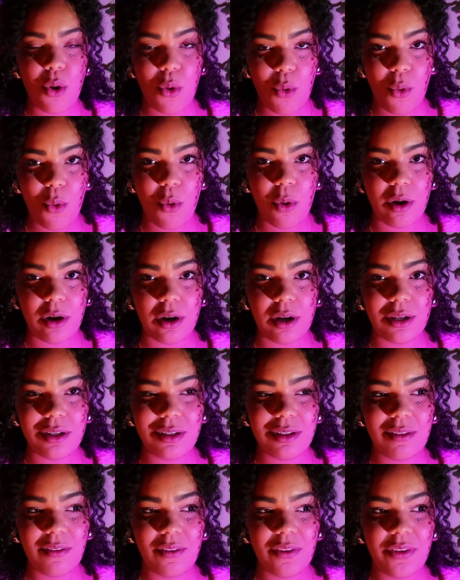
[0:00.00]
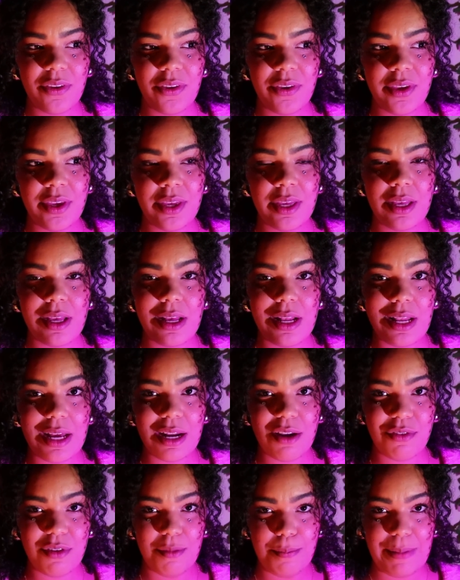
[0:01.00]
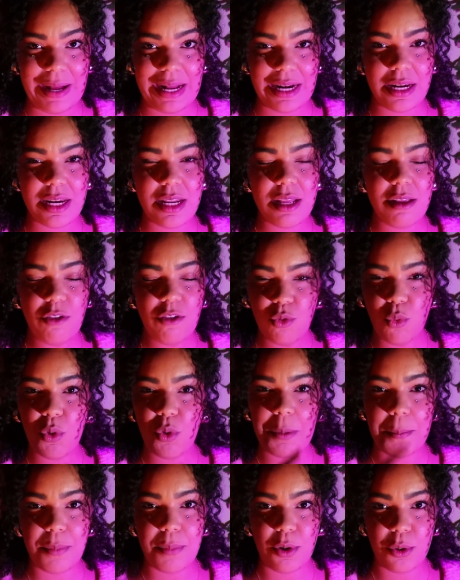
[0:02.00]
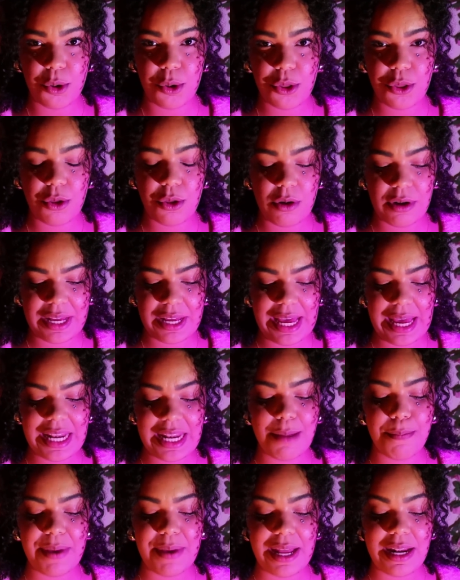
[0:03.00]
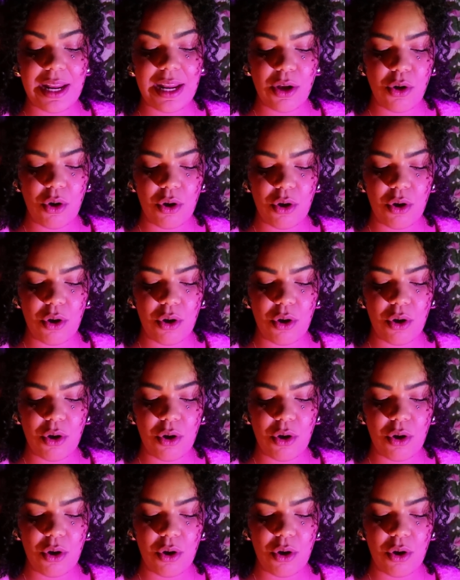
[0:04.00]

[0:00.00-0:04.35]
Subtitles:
or a lot of abundance, or both, okay, depending